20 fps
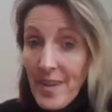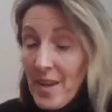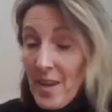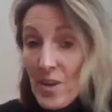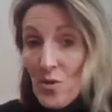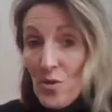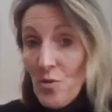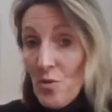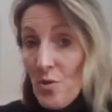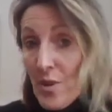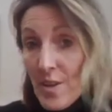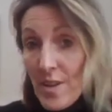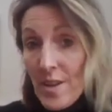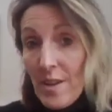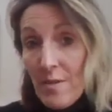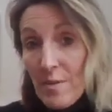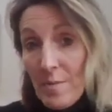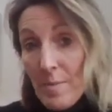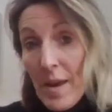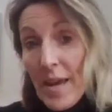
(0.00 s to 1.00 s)
and draw
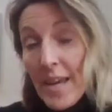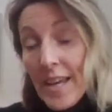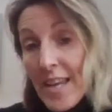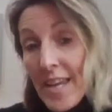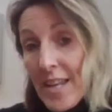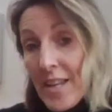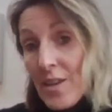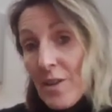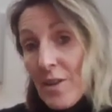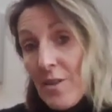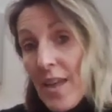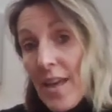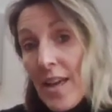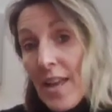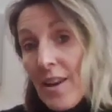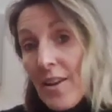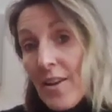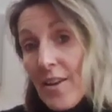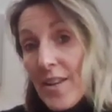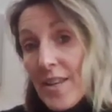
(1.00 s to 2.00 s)
ourselves back into that
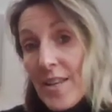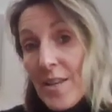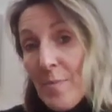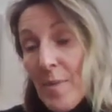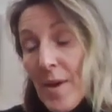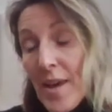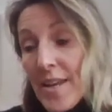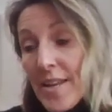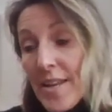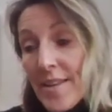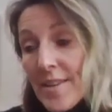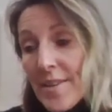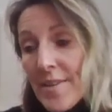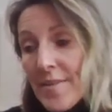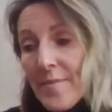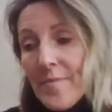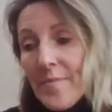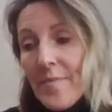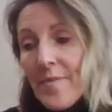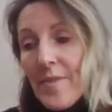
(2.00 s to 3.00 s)
aligned space.
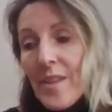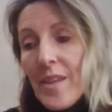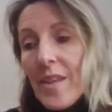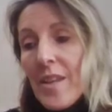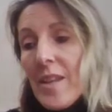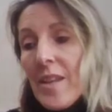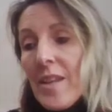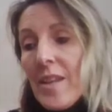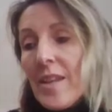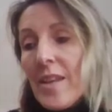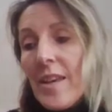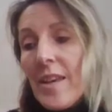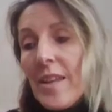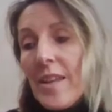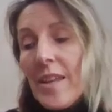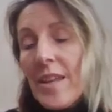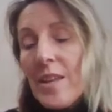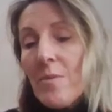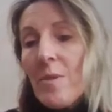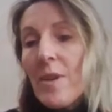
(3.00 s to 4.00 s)

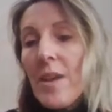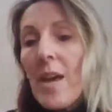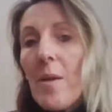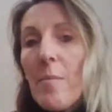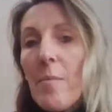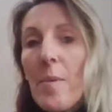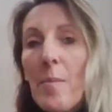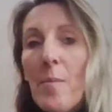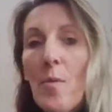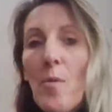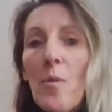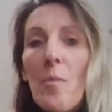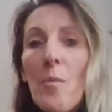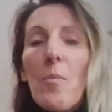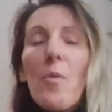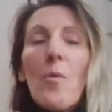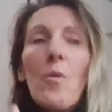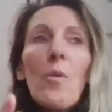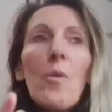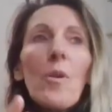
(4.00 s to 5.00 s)
And as we get more and
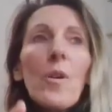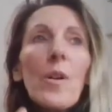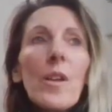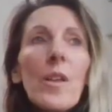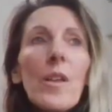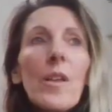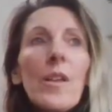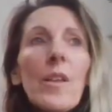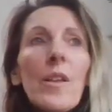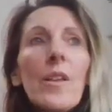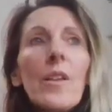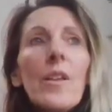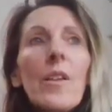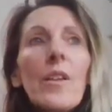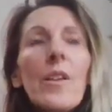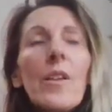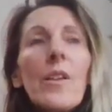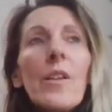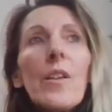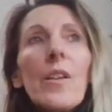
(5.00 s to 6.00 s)
more
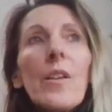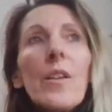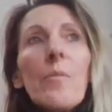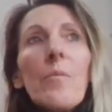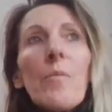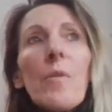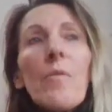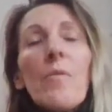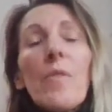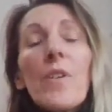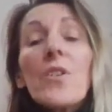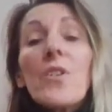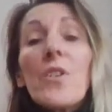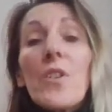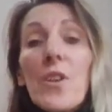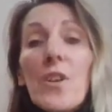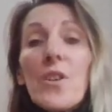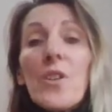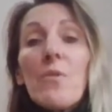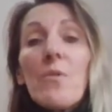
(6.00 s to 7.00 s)

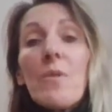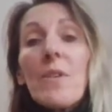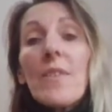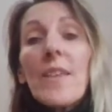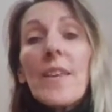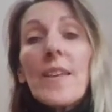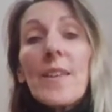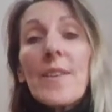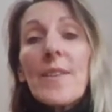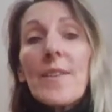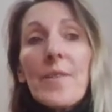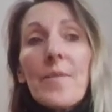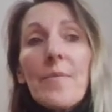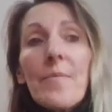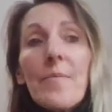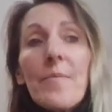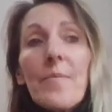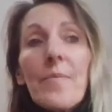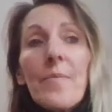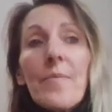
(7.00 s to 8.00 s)
proficient at doing this,
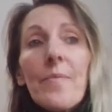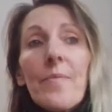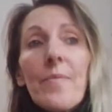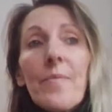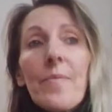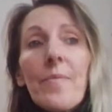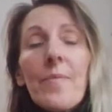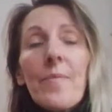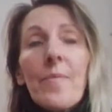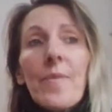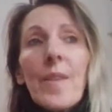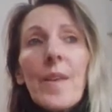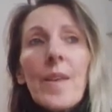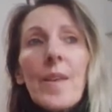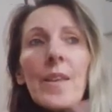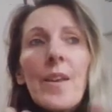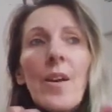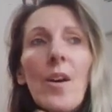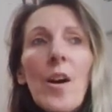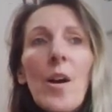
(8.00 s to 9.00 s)
the
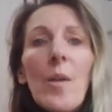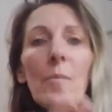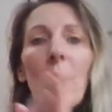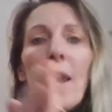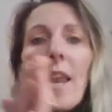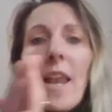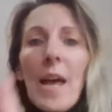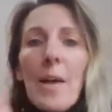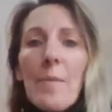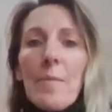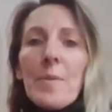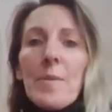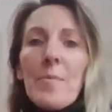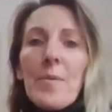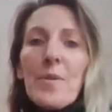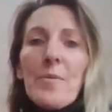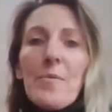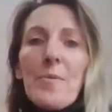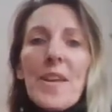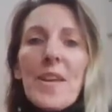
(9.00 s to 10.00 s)
time elapsed
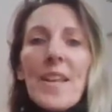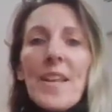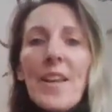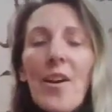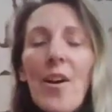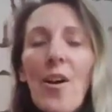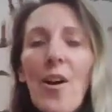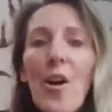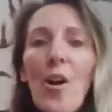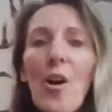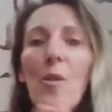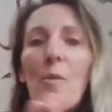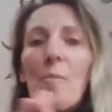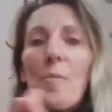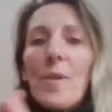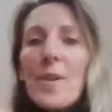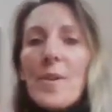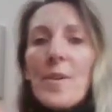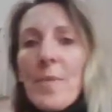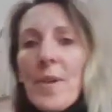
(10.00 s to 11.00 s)
between calm
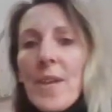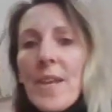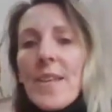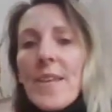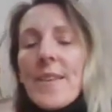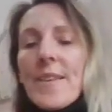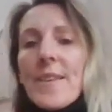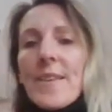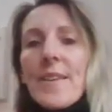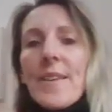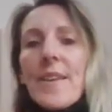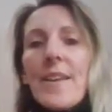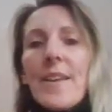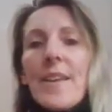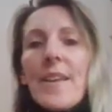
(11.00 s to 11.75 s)
and peace